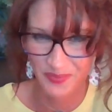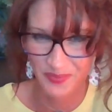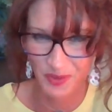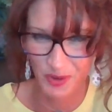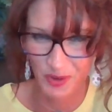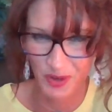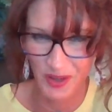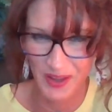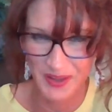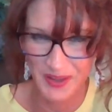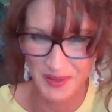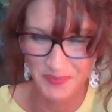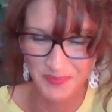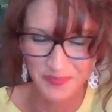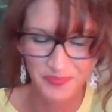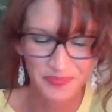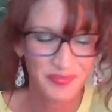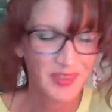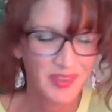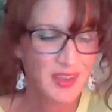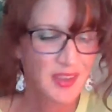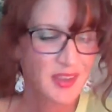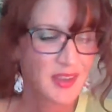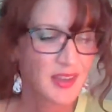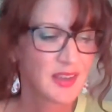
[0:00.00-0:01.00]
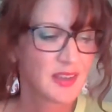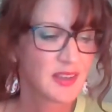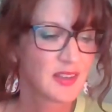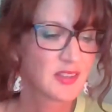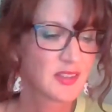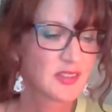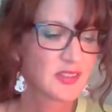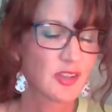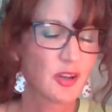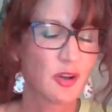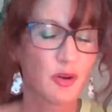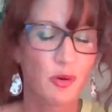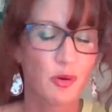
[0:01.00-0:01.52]
Okay?
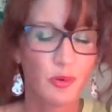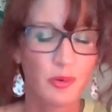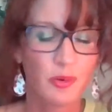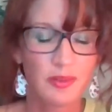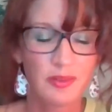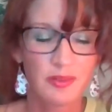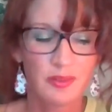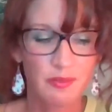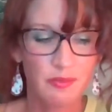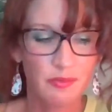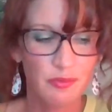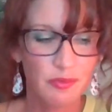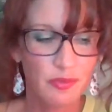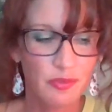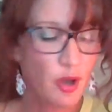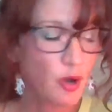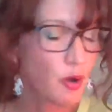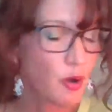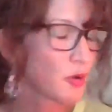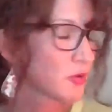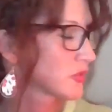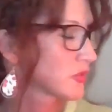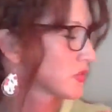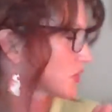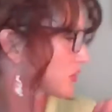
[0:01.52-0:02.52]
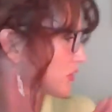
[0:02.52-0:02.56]
So those